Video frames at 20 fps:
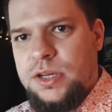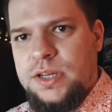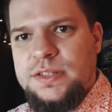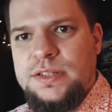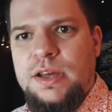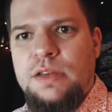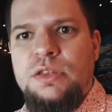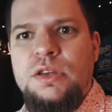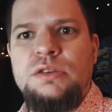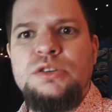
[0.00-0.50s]
is
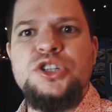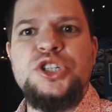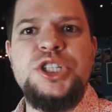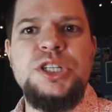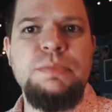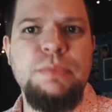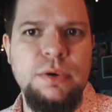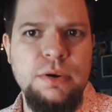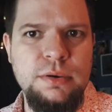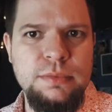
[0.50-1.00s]
that they're
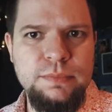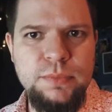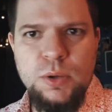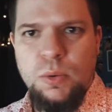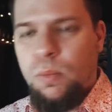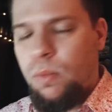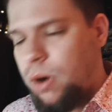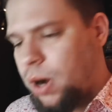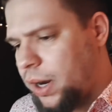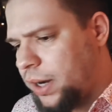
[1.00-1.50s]
cheaper.
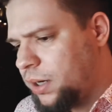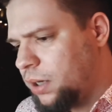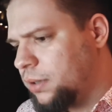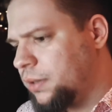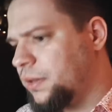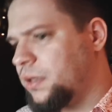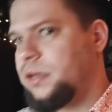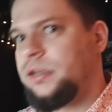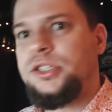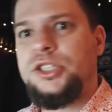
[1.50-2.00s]
Why are
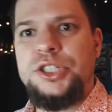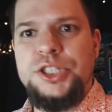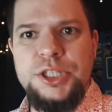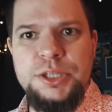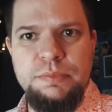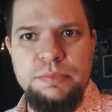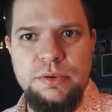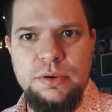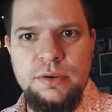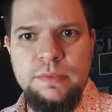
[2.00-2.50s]
they
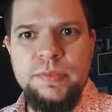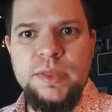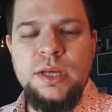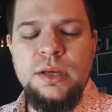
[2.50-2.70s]
cheaper?